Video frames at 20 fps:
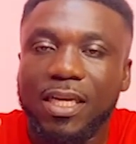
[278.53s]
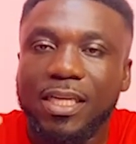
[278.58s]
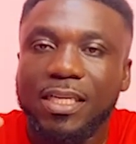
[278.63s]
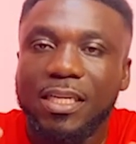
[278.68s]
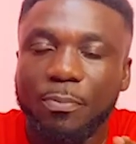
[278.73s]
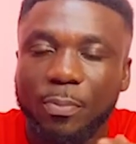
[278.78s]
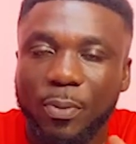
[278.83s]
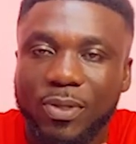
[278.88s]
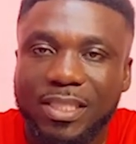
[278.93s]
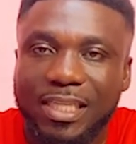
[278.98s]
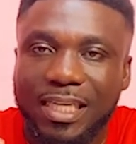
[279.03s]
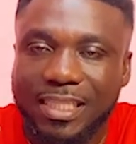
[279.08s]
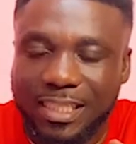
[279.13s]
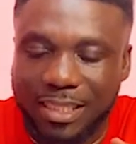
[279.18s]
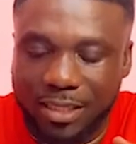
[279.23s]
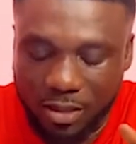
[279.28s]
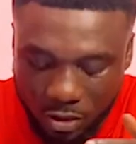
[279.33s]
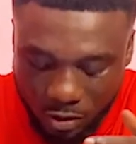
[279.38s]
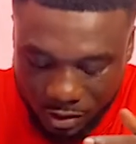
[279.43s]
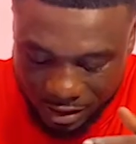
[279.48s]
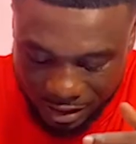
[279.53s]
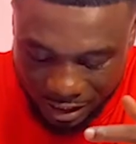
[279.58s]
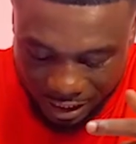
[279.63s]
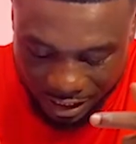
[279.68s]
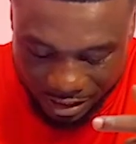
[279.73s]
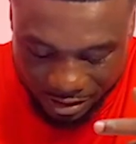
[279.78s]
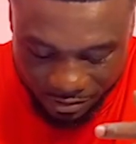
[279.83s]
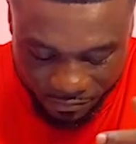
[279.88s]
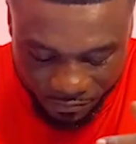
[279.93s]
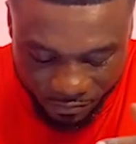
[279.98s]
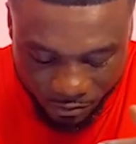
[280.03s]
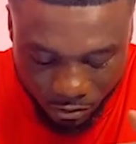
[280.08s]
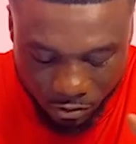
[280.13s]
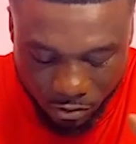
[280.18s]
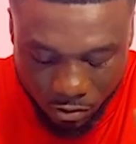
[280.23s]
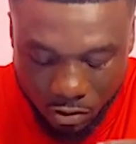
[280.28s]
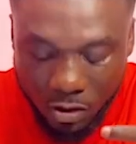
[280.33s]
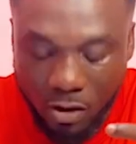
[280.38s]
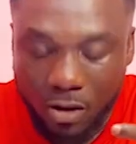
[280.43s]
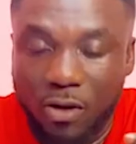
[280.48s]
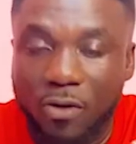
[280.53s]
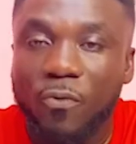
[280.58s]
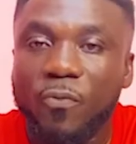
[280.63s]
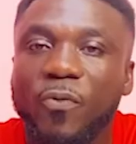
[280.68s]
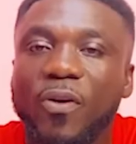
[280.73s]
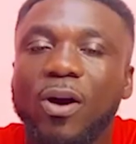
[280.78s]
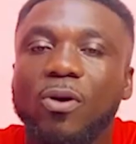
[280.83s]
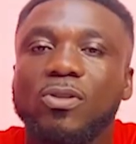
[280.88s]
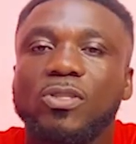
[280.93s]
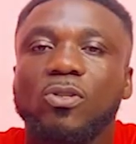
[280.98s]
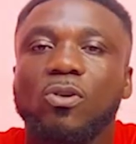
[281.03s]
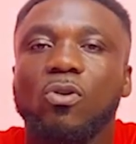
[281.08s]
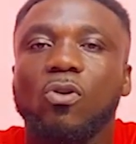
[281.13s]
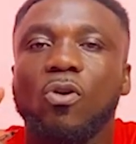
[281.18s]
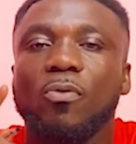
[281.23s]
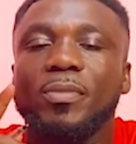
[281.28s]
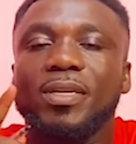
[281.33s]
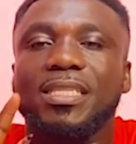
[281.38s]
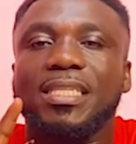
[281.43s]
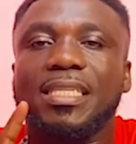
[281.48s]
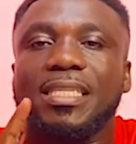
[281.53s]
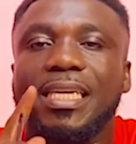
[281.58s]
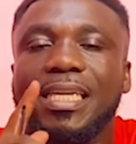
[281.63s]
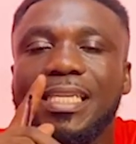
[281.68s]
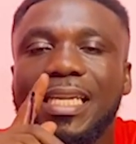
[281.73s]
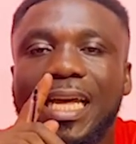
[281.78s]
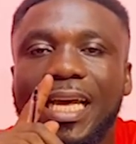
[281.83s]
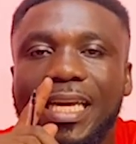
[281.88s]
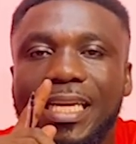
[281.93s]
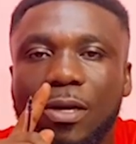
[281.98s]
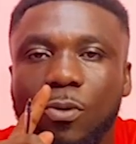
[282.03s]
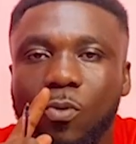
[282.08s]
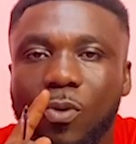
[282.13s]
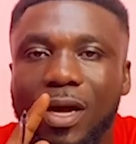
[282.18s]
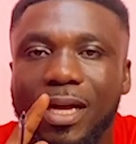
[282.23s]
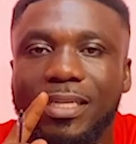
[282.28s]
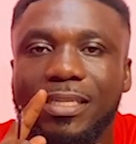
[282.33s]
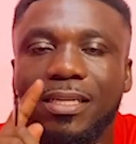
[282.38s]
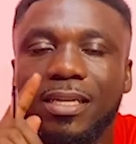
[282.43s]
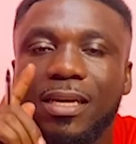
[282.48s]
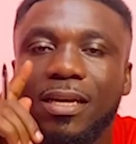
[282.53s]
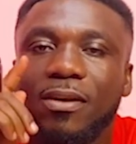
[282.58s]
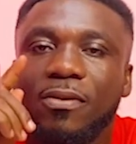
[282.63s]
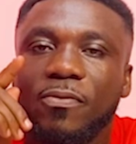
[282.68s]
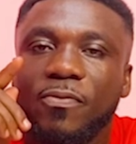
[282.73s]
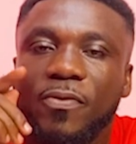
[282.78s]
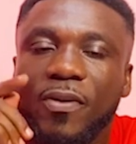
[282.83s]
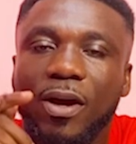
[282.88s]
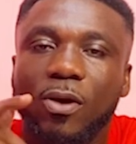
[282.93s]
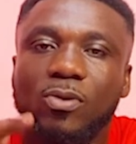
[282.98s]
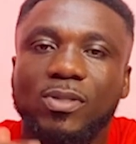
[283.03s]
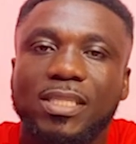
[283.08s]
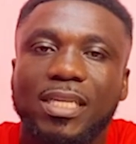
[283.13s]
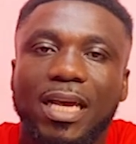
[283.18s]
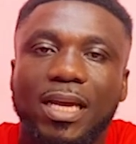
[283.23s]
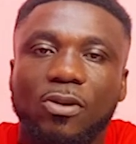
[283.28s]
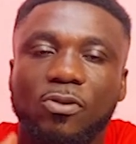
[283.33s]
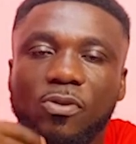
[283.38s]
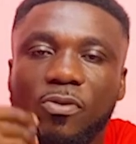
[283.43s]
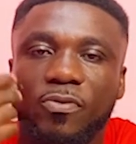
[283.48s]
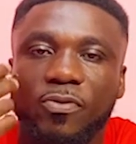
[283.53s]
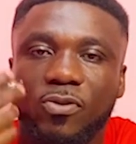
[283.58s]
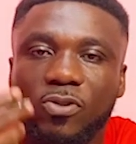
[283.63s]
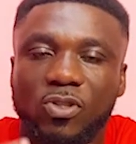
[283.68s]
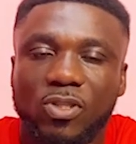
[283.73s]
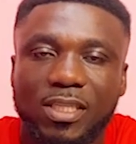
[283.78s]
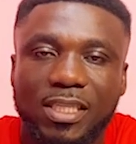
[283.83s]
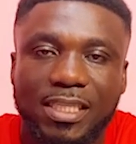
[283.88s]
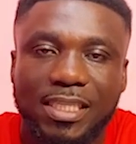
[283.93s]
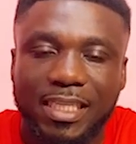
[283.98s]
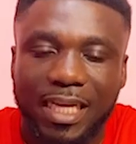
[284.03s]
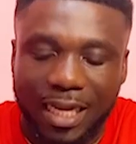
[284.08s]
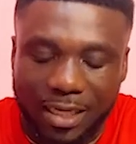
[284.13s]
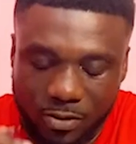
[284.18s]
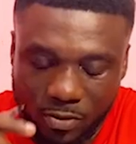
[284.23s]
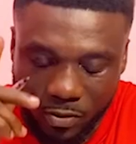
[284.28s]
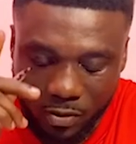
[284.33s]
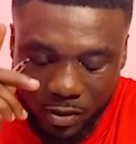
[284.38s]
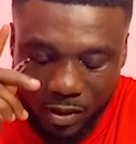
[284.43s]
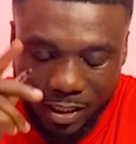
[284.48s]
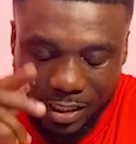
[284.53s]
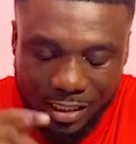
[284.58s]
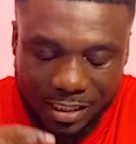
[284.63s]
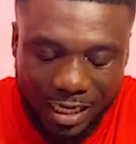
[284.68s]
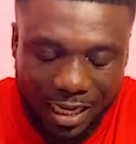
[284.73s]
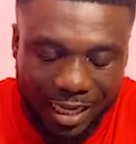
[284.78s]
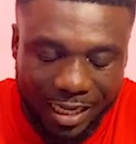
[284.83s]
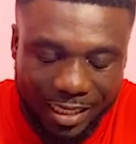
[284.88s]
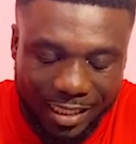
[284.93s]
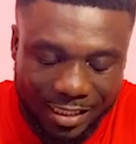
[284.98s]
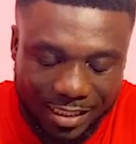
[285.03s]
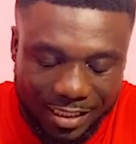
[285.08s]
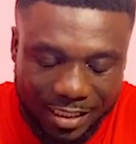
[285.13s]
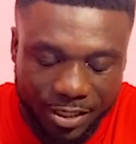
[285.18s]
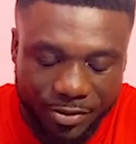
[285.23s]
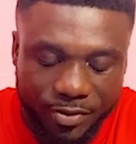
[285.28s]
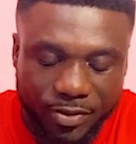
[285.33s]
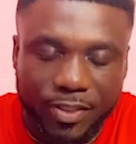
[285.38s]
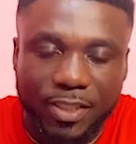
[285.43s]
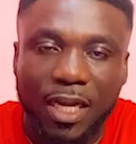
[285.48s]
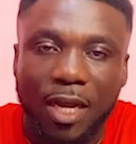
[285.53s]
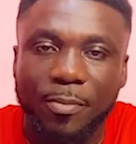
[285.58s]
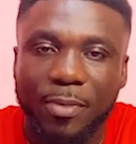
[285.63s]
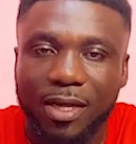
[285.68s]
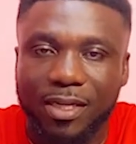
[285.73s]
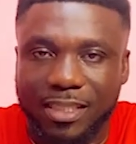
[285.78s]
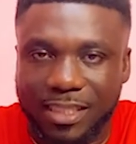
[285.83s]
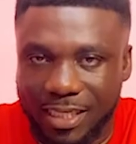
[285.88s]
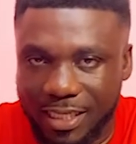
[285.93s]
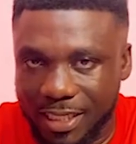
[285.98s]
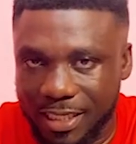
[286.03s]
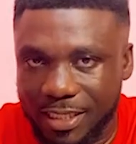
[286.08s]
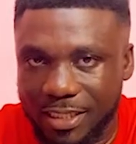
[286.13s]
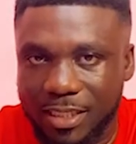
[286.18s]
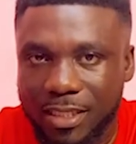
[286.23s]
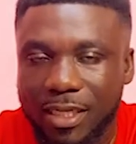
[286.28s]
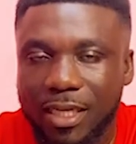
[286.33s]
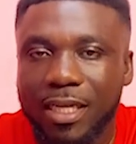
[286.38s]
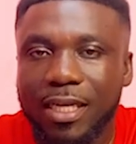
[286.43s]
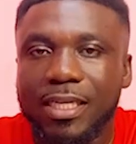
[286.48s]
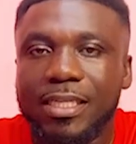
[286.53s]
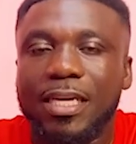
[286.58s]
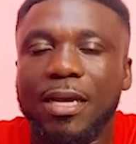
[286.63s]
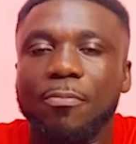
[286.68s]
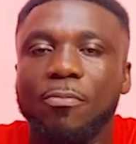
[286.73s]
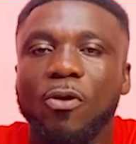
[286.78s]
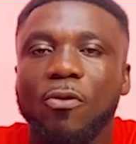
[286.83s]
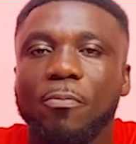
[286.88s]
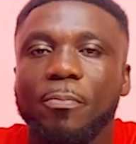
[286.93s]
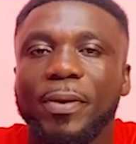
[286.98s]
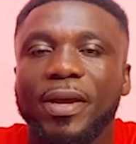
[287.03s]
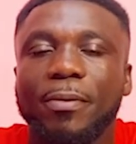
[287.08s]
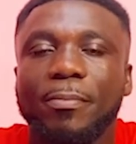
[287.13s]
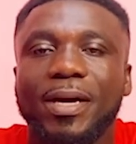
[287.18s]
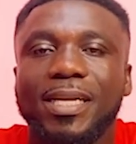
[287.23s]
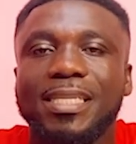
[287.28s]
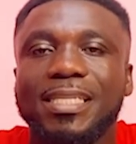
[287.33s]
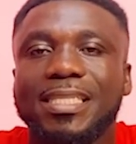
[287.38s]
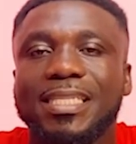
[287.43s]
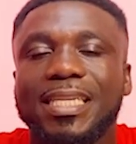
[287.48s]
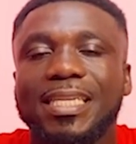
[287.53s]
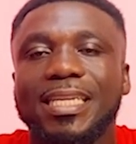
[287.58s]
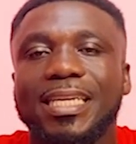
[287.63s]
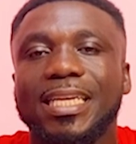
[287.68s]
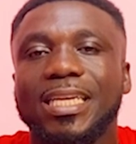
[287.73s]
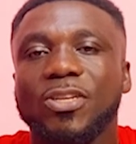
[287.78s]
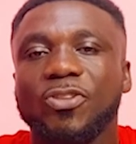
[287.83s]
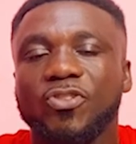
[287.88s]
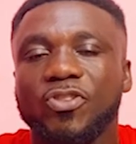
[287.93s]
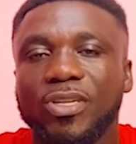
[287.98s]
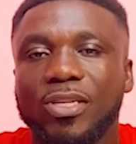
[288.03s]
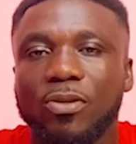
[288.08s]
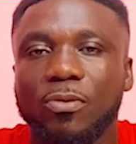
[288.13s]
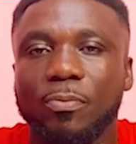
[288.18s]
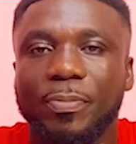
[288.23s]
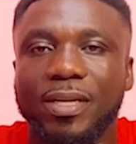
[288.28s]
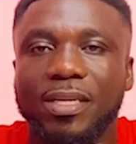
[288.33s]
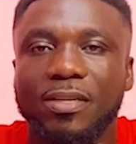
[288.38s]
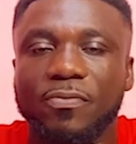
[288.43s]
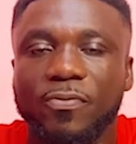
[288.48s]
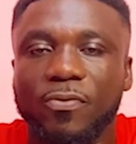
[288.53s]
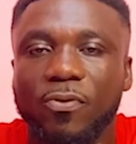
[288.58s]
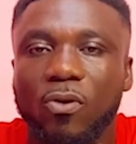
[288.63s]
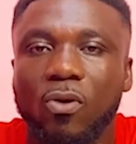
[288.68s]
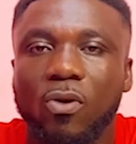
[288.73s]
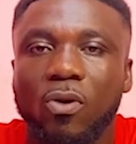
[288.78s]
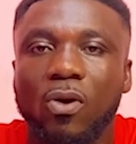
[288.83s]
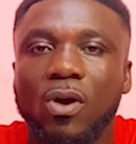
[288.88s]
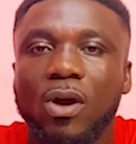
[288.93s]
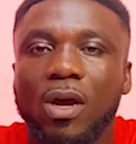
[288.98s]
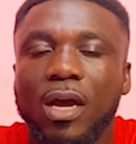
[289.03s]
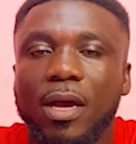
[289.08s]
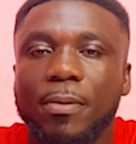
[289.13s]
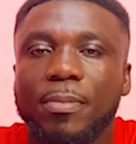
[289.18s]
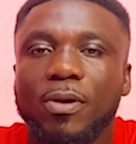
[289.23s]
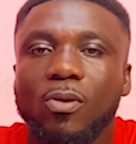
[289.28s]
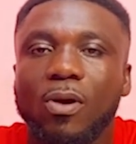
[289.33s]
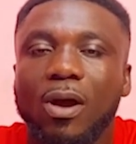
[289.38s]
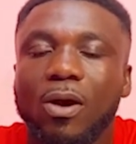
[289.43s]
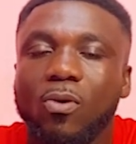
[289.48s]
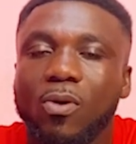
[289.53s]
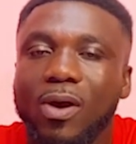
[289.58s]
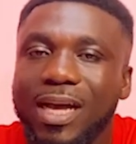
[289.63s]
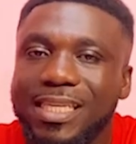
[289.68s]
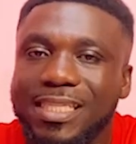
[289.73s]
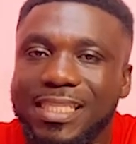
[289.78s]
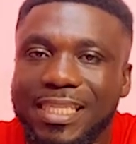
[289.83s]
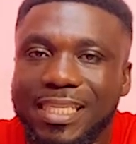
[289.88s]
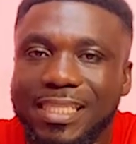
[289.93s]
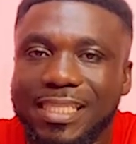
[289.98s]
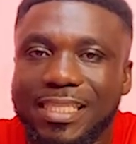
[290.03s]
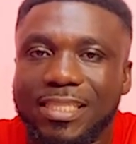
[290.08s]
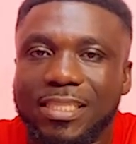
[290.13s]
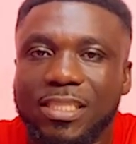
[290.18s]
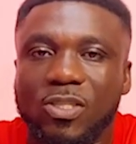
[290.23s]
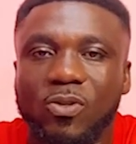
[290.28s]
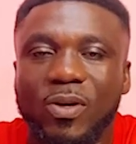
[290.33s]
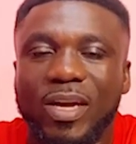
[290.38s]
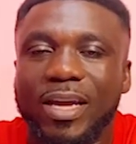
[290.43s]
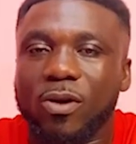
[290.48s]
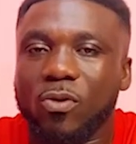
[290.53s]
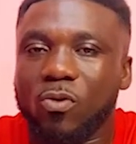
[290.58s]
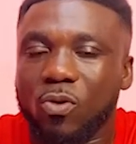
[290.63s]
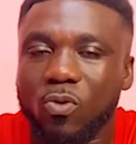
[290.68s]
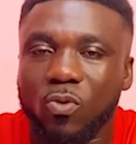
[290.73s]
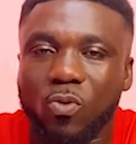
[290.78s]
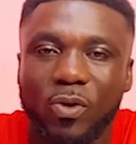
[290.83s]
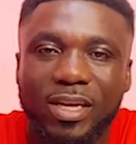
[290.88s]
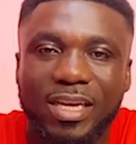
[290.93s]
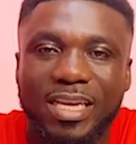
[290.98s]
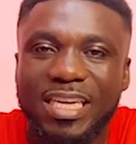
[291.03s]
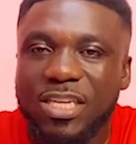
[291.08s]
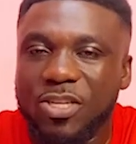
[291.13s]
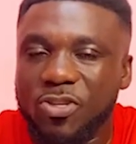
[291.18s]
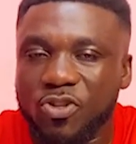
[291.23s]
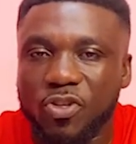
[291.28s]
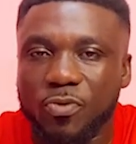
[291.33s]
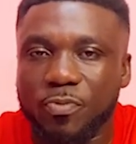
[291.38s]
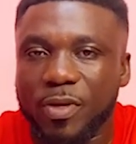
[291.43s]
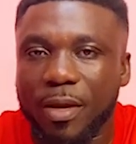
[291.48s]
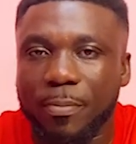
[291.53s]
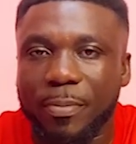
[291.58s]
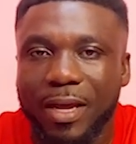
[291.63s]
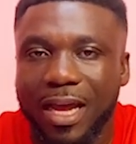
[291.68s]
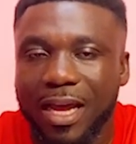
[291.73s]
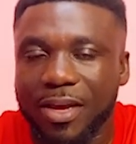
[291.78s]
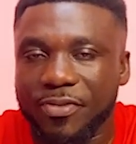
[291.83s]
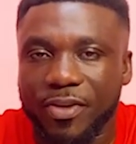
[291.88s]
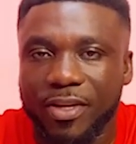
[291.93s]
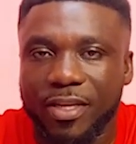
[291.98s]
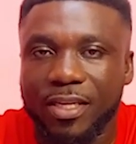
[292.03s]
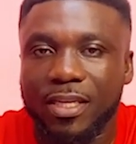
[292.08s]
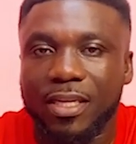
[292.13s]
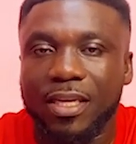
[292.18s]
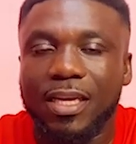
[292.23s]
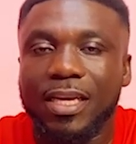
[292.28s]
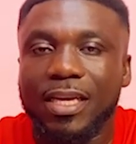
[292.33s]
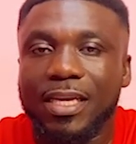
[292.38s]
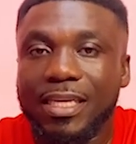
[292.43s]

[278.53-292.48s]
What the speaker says: The possession loss na a 4. Fouls or committee na a 1. Fouls and microphone CT no na a 0. To Kamaldeen, your mom payment is any injury no penny 4. Ebe kwa kwa assessing no, and conquer injury be a bad dream.